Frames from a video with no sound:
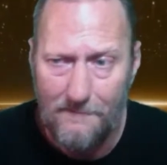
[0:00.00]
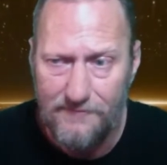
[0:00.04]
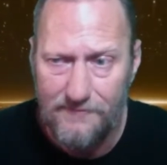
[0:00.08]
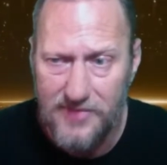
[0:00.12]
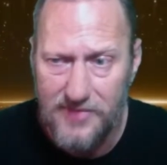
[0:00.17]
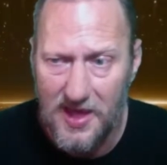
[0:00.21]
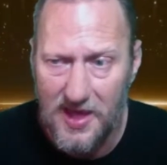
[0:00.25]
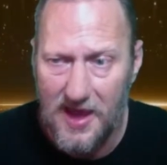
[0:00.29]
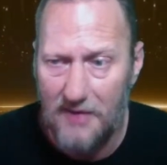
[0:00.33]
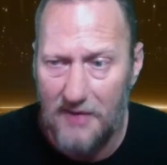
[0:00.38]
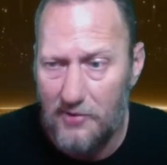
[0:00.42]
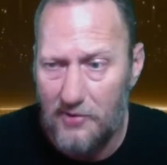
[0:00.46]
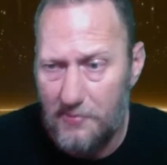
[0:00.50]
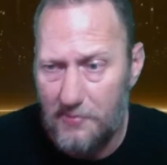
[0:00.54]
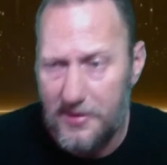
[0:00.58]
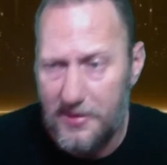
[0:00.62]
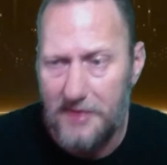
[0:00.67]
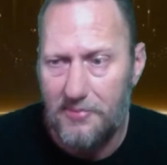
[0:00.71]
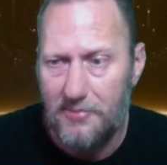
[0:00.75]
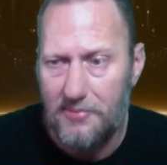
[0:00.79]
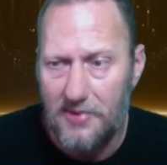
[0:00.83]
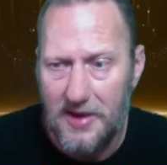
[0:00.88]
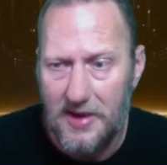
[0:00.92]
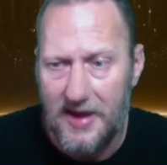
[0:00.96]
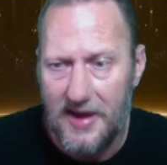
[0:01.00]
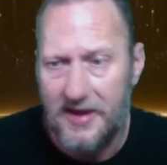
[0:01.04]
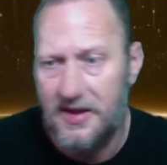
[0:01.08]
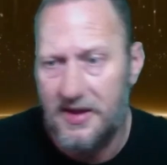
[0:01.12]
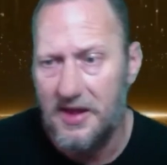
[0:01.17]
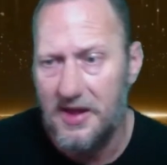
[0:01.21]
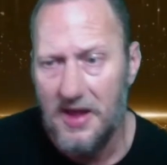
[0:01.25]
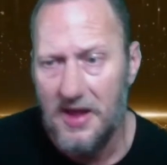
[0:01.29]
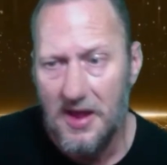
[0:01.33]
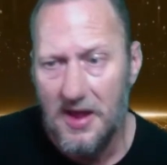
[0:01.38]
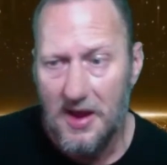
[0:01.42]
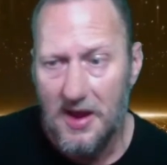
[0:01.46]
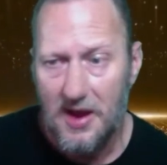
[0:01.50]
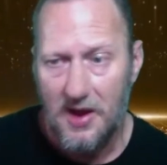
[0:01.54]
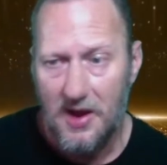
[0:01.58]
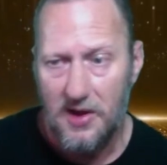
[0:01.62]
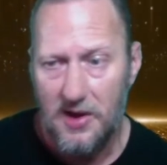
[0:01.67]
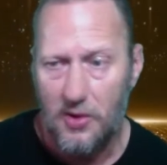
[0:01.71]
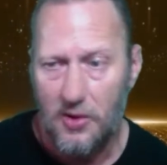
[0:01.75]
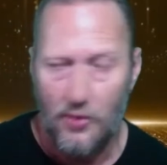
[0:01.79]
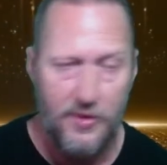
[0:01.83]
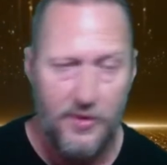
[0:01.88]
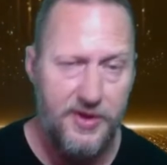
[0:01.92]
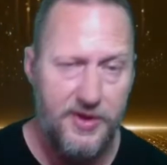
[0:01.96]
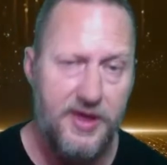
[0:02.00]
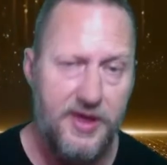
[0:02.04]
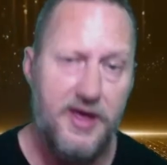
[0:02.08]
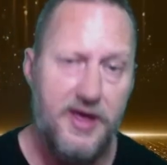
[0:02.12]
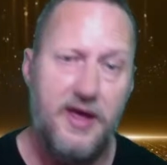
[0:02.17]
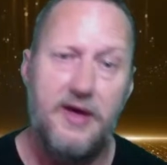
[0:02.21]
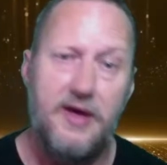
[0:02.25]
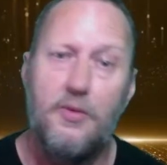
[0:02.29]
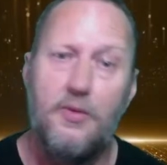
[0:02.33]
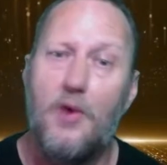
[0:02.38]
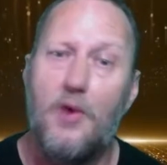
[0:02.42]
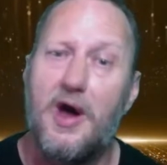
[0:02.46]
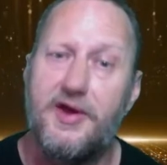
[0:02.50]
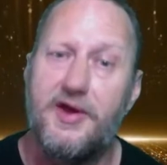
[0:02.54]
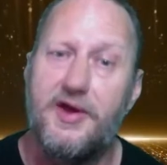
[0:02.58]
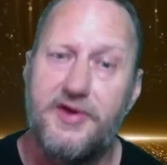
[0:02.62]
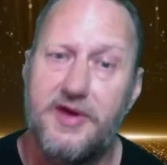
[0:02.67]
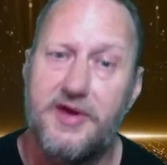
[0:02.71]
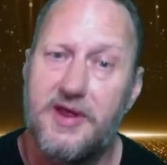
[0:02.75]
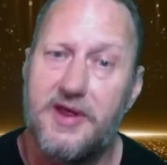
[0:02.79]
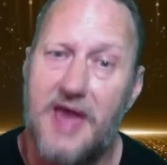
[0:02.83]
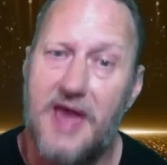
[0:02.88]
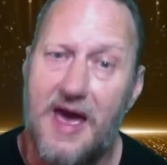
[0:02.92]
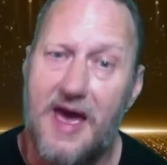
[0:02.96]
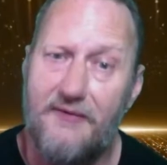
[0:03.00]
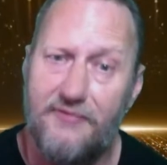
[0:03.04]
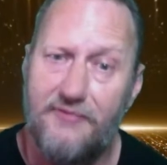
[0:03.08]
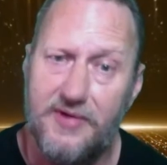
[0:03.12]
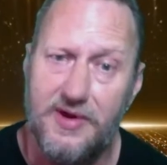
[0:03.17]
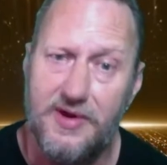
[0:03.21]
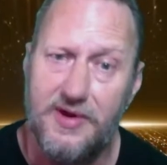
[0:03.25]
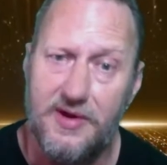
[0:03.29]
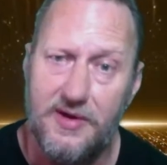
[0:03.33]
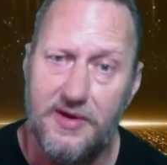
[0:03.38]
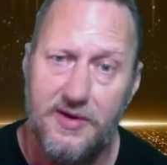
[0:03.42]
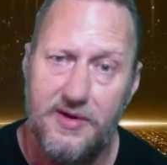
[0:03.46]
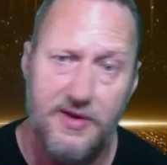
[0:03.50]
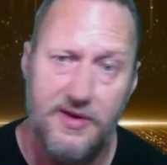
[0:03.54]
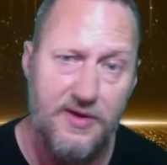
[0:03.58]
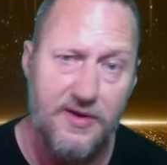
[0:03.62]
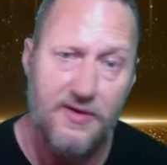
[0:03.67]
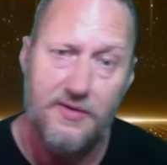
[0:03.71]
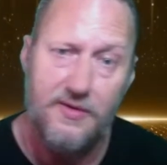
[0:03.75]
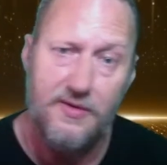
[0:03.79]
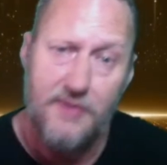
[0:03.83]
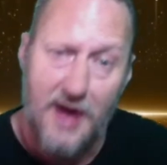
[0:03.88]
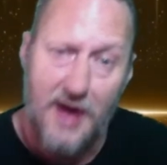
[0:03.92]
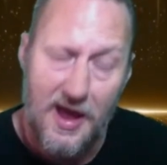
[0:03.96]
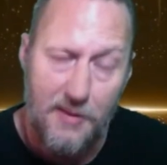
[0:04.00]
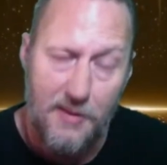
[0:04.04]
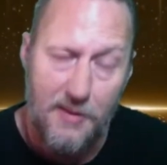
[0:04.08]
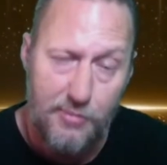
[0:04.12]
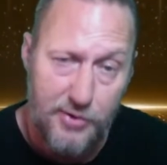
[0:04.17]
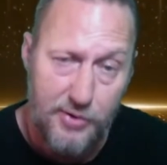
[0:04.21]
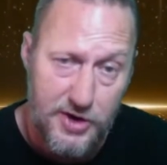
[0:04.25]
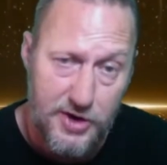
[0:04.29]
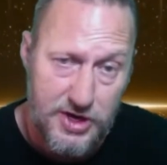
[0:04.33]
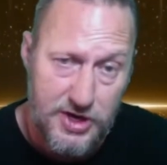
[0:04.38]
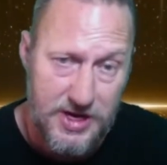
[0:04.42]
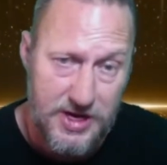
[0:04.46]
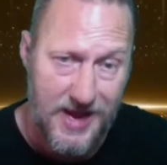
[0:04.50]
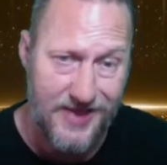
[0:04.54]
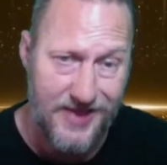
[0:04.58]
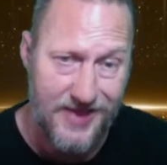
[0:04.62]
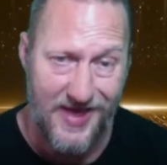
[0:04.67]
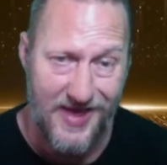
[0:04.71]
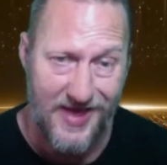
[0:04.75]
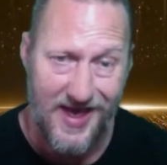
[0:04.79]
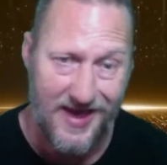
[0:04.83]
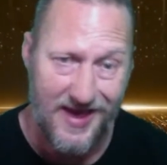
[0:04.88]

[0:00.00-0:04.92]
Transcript: And with people like Lord King watching in Africa, you know, I appreciate that.